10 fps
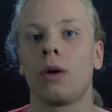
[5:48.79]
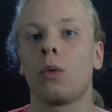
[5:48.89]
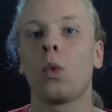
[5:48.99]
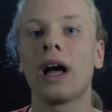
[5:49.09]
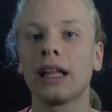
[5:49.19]

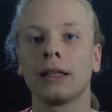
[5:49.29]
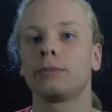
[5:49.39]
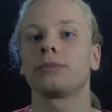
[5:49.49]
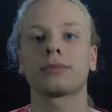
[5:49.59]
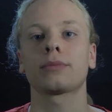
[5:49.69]

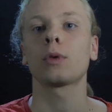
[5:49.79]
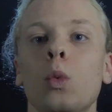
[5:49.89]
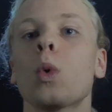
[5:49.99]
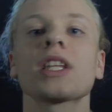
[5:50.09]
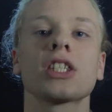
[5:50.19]
well,
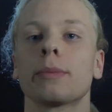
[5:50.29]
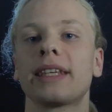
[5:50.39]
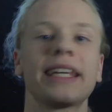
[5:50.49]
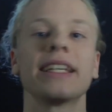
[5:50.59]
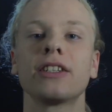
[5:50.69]
what some
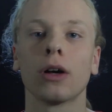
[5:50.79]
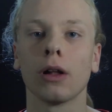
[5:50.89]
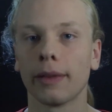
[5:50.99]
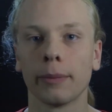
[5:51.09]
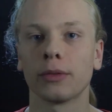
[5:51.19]
kid
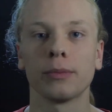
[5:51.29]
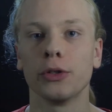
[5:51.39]
told them on